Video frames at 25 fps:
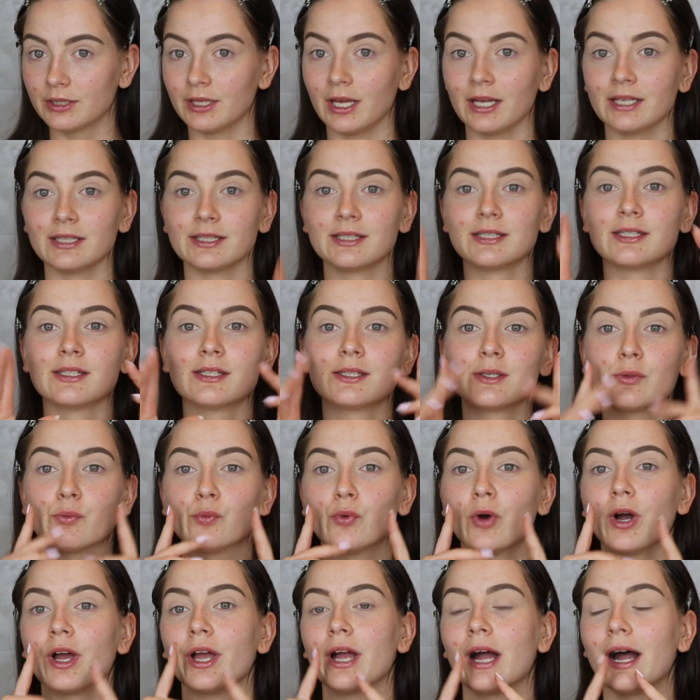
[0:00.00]
That's
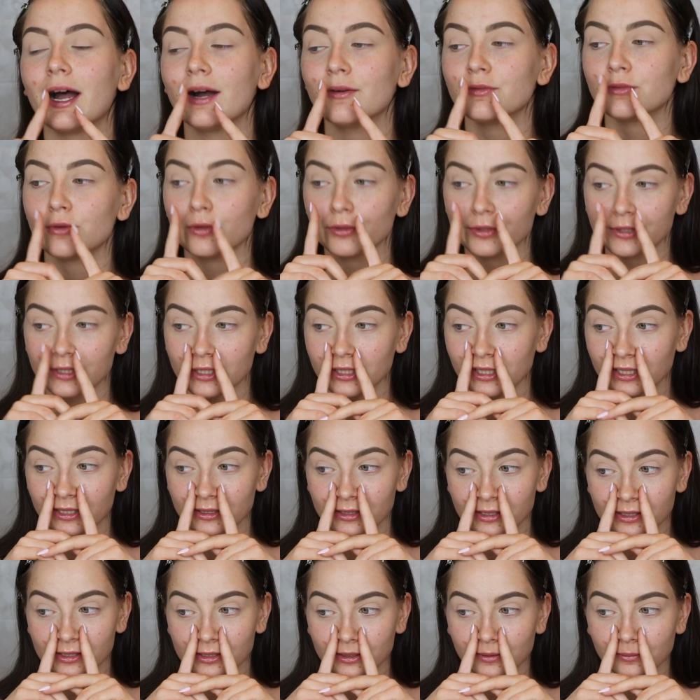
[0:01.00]
why I have contact
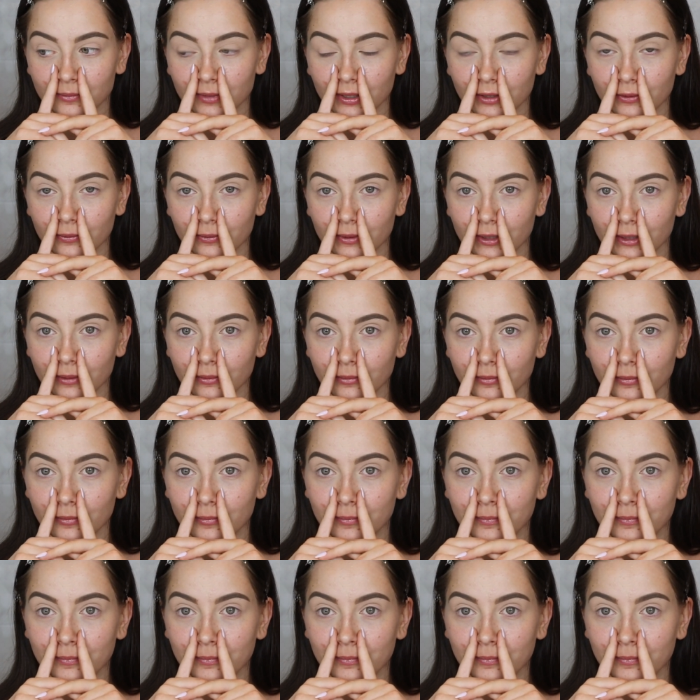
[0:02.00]
lenses in, by the way,